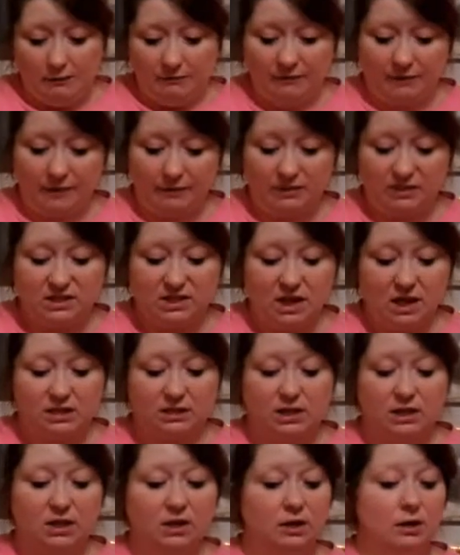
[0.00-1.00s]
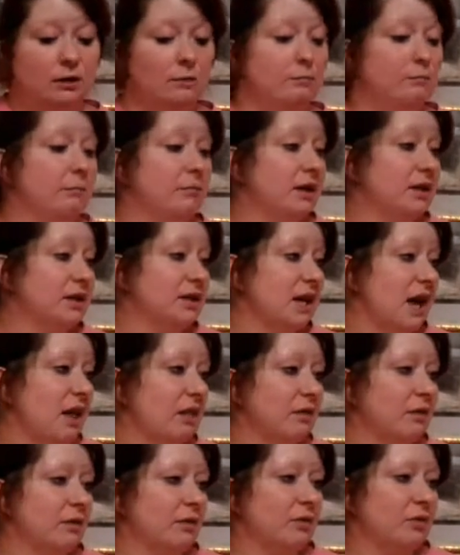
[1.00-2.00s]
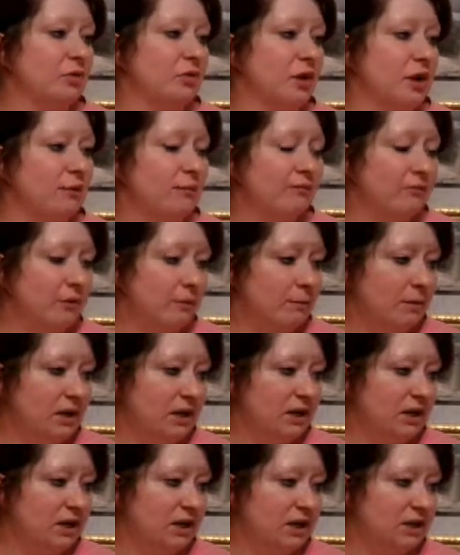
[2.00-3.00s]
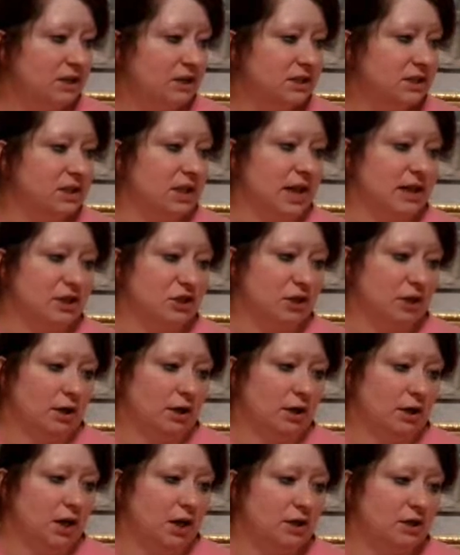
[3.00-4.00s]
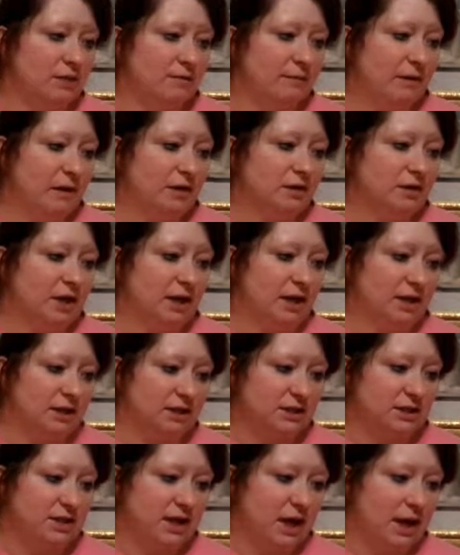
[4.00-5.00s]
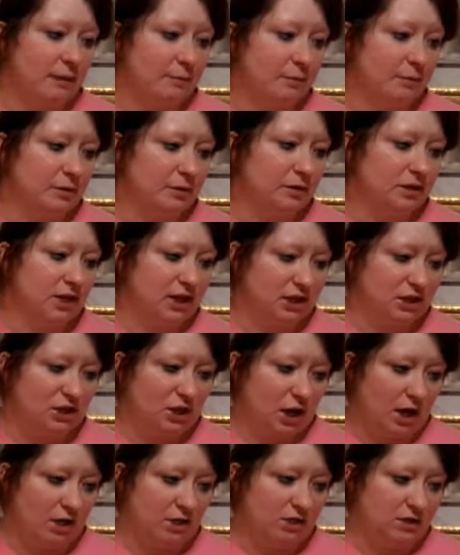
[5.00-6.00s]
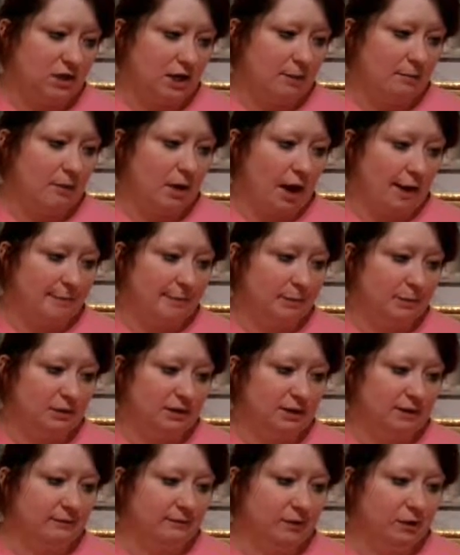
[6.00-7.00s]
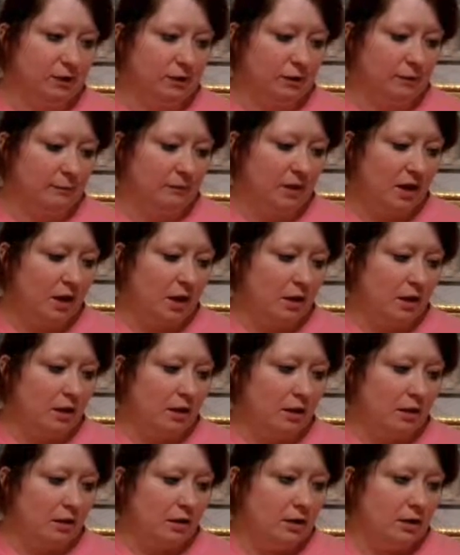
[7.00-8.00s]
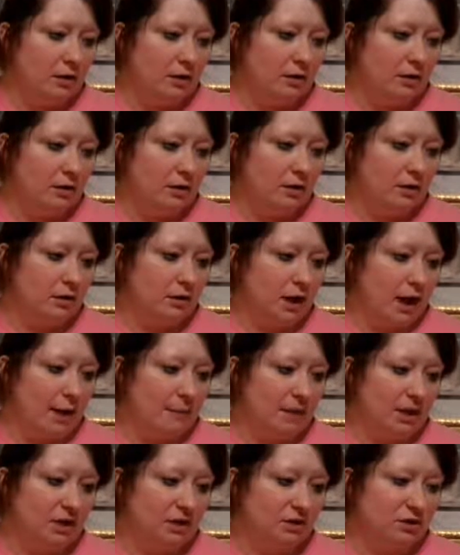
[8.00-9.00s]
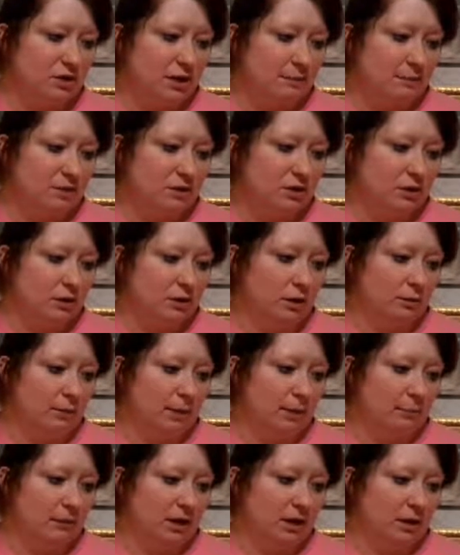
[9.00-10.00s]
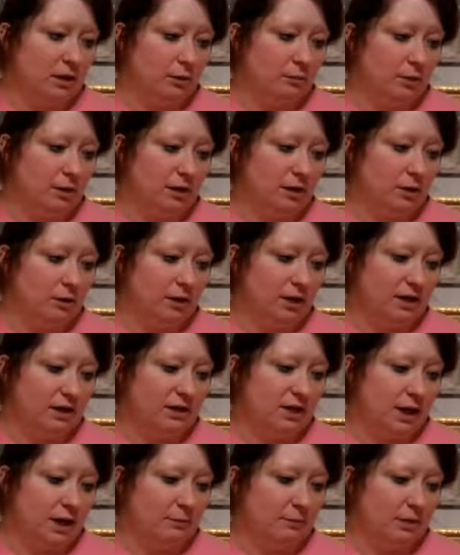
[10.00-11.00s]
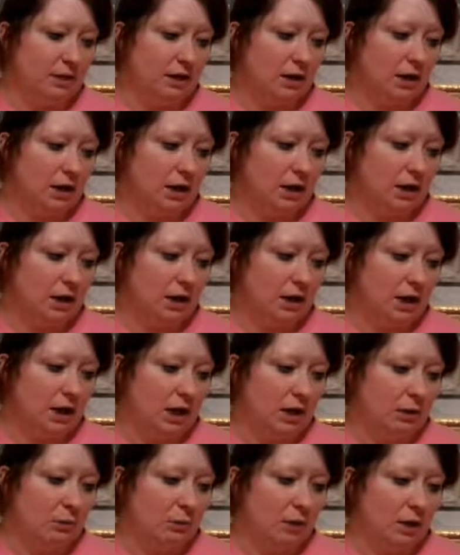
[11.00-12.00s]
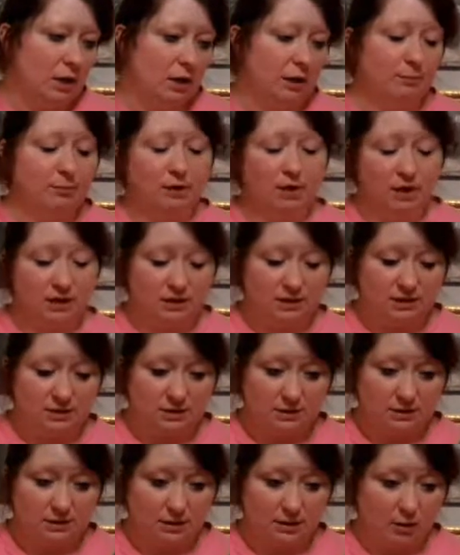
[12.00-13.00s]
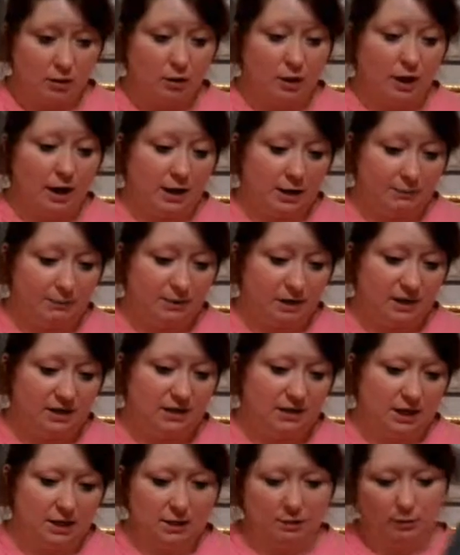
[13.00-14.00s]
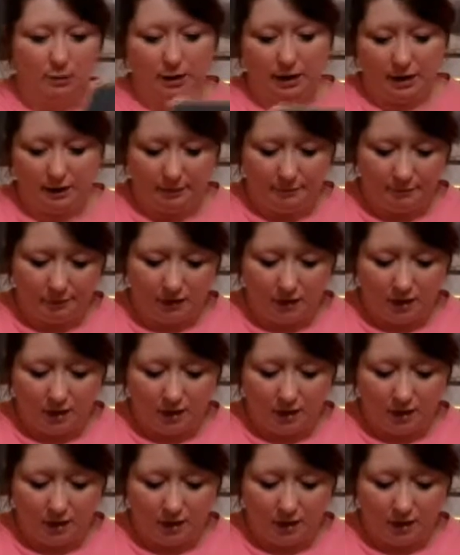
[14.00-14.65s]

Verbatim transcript: Favorite songs on here, it's got Theme for the Monkees, Last Train to Clarksville, Take a Step, Take a Giant Step, I'm a Believer, I'm Not Your Stepping Stone, A Little Bit Me, A Little Bit You, Anytime, Anywhere, Anyplace, or Any Place, Anywhere.